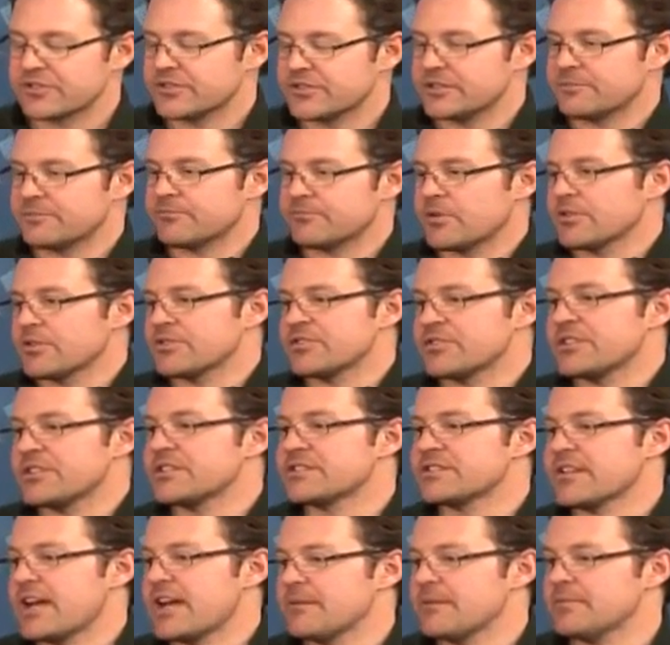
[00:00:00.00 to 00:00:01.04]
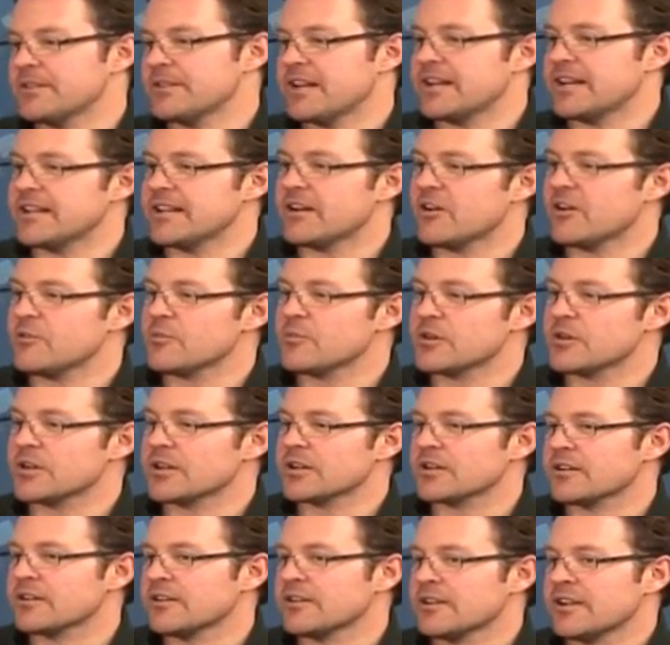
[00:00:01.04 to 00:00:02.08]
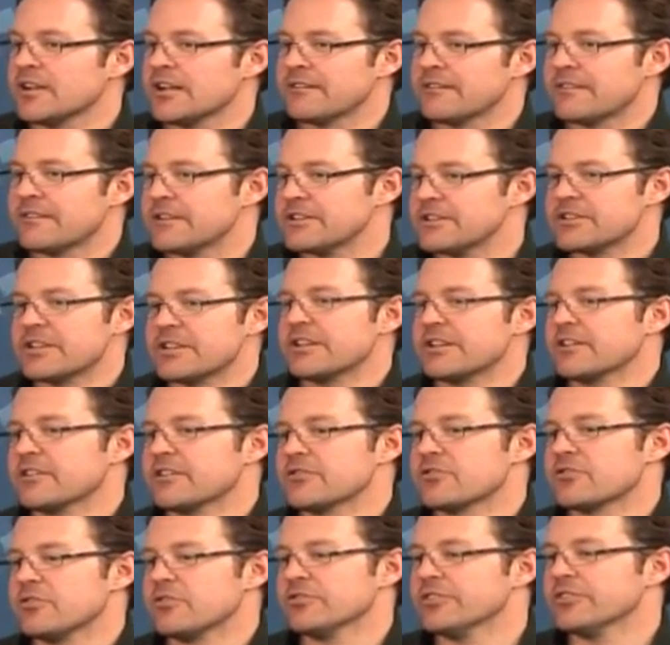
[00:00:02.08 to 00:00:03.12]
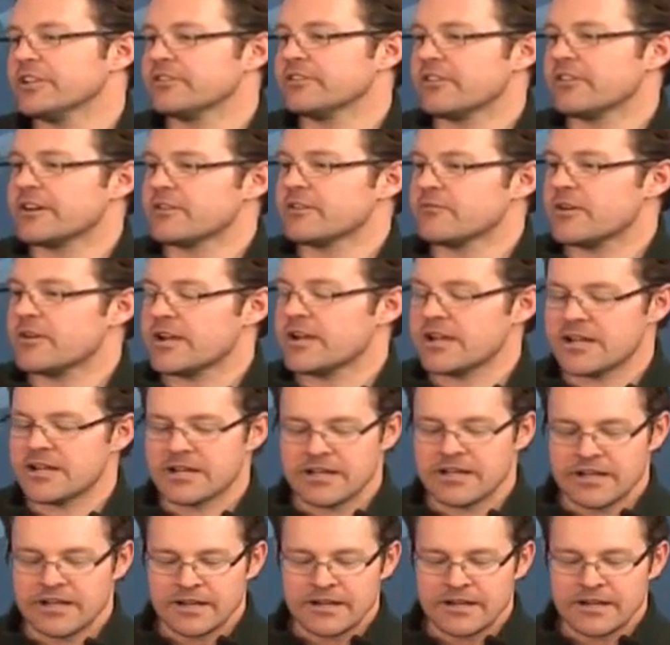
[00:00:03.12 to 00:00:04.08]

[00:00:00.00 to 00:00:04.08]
the person didn't type in any homework, if they just hit Control D right away,